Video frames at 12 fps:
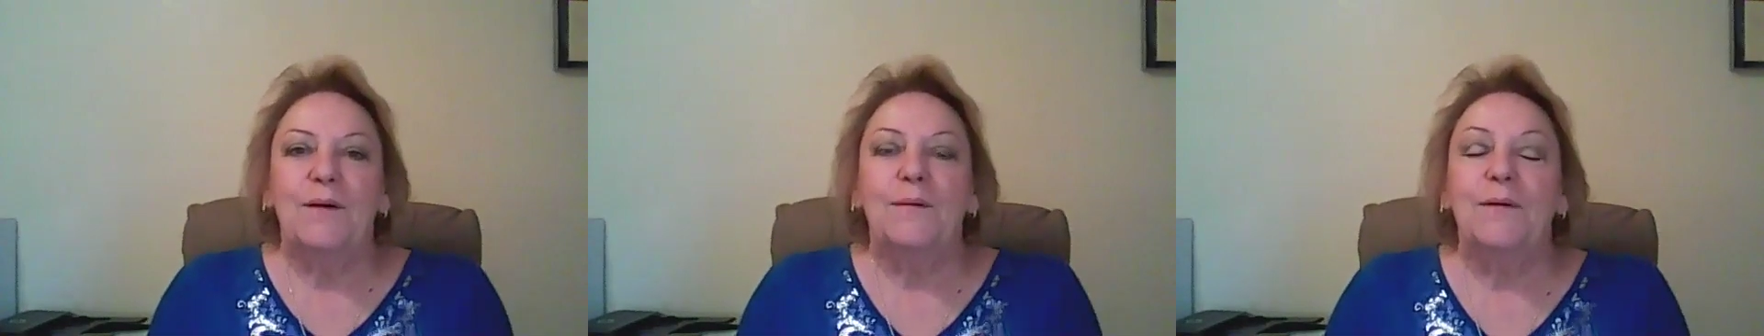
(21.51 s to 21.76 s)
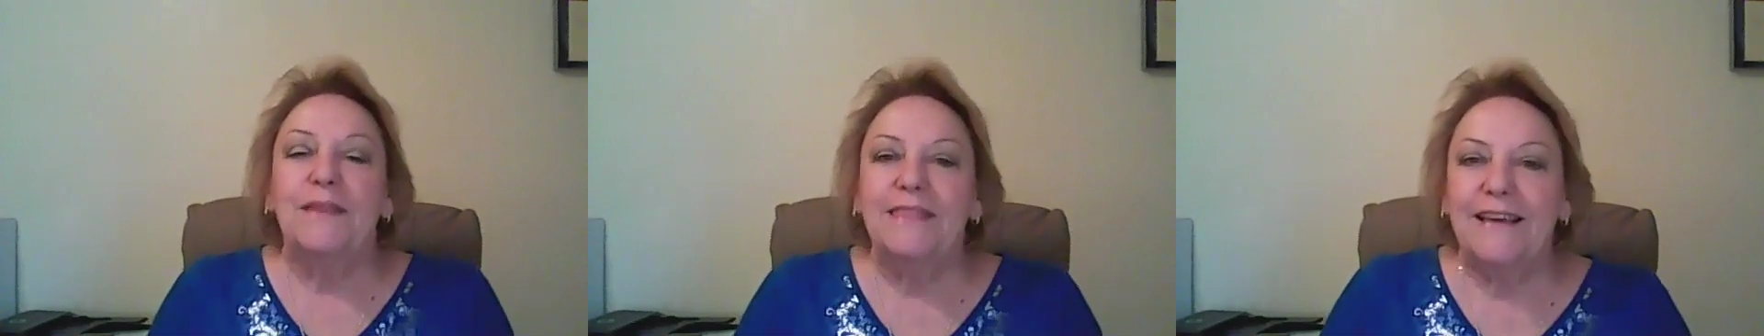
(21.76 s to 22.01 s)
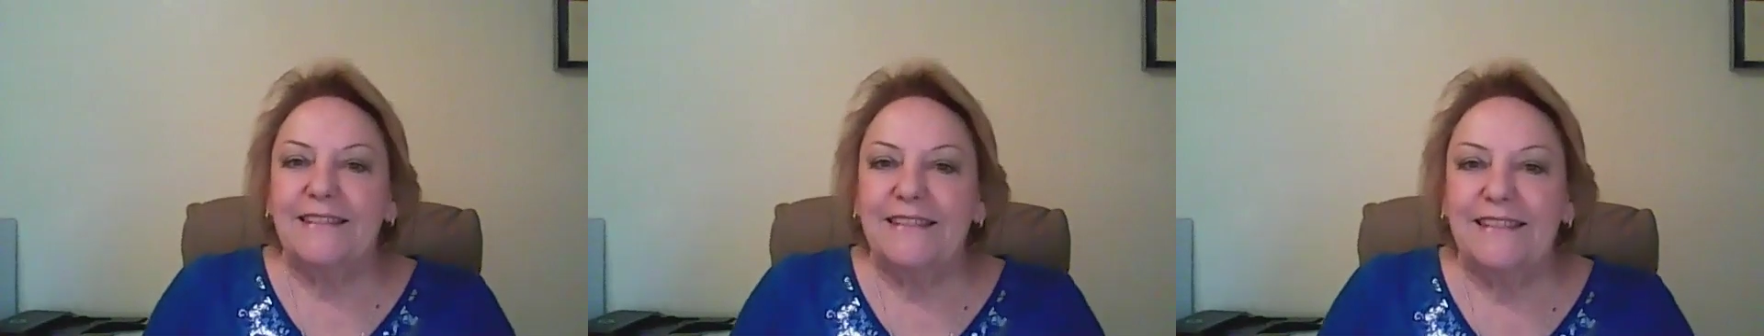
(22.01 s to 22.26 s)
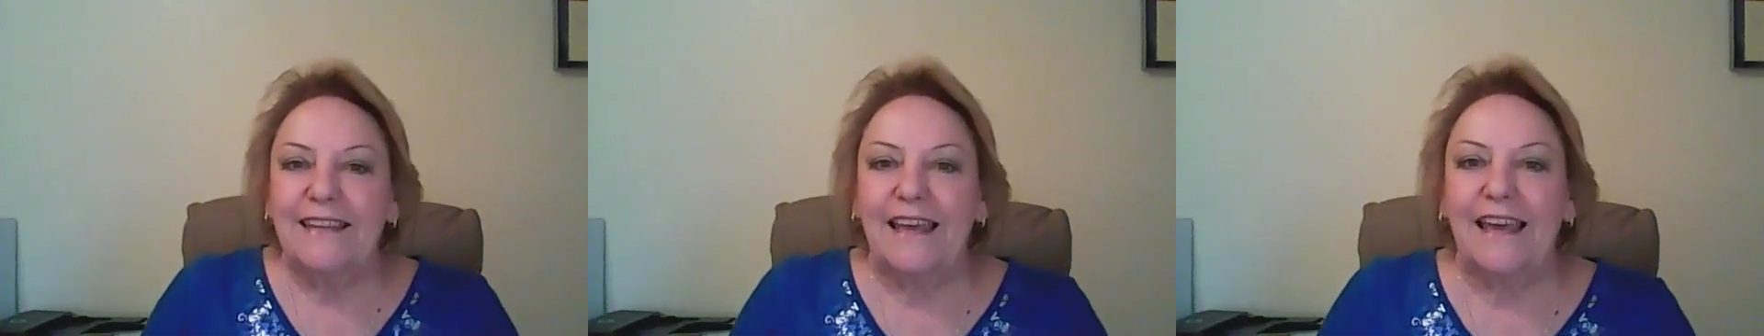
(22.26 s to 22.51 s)
With that
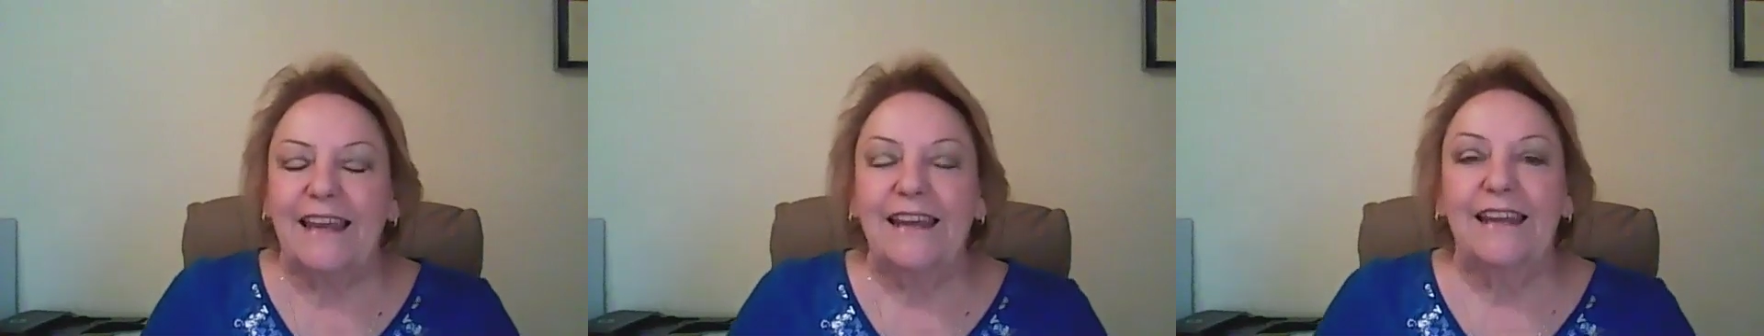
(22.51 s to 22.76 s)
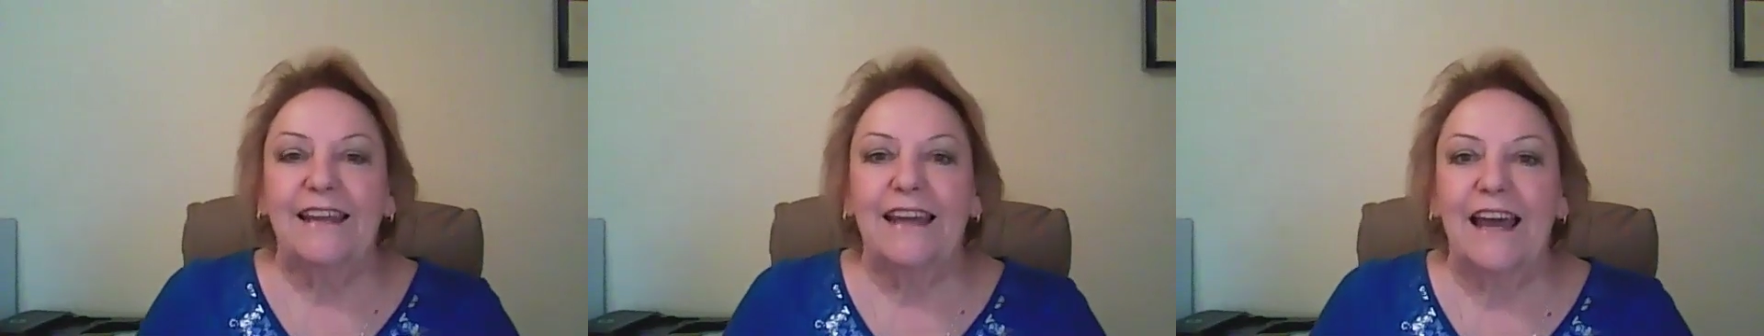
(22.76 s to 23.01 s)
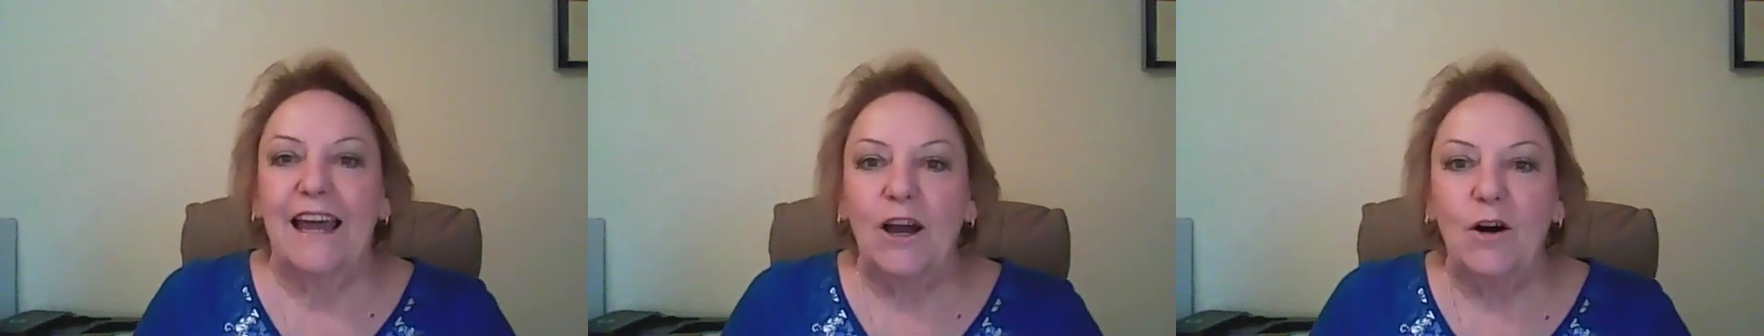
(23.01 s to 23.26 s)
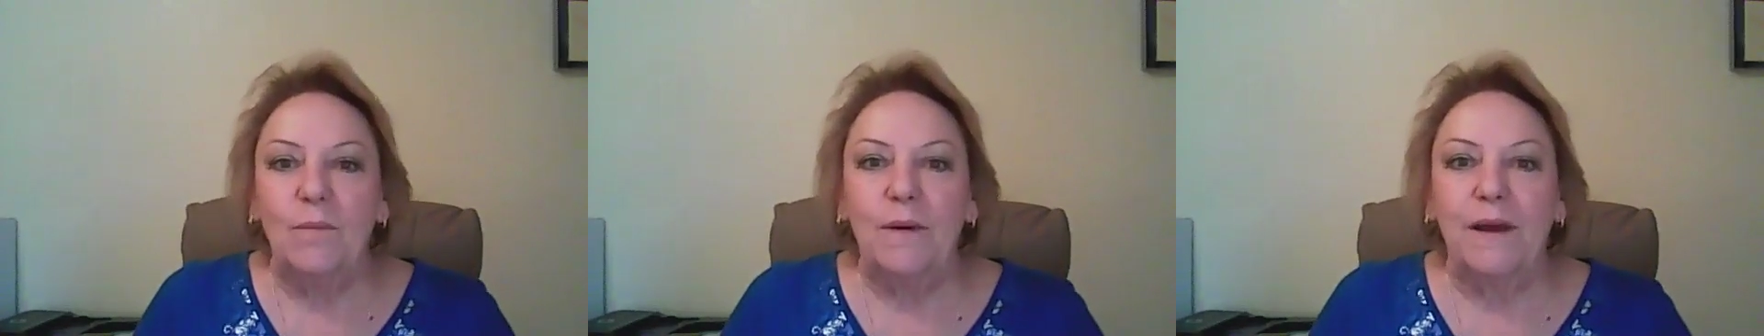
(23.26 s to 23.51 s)
said, I
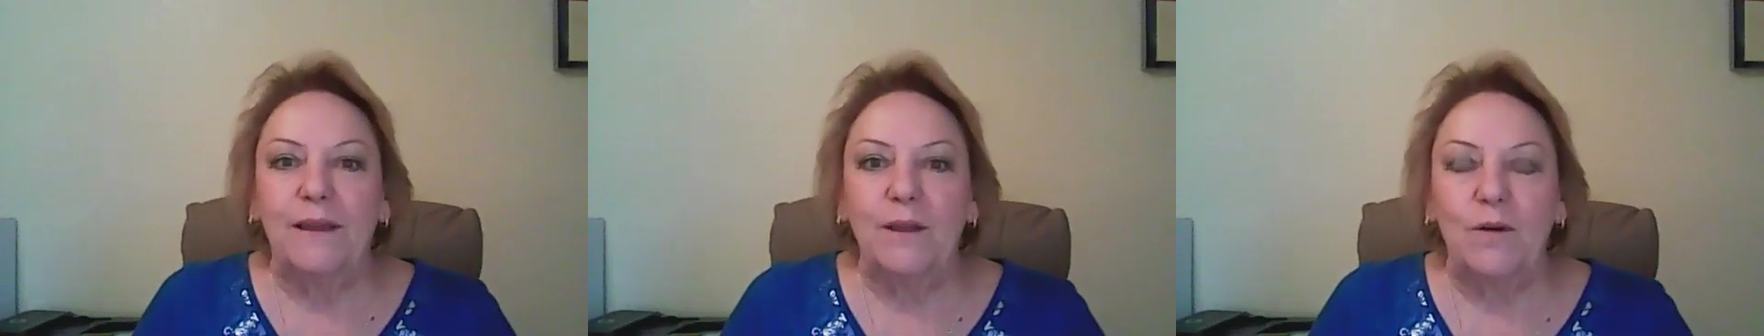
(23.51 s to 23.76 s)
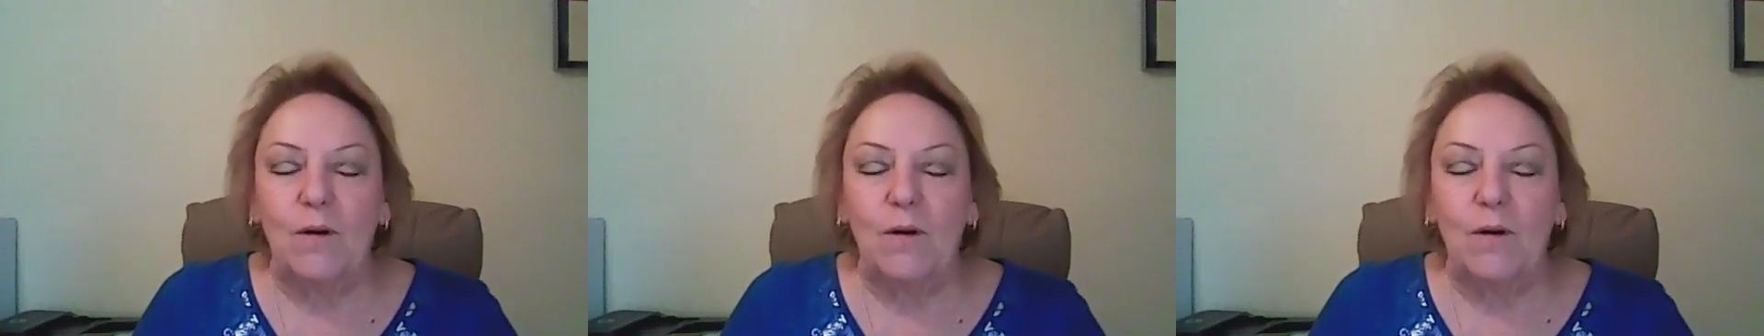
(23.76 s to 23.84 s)
hope I can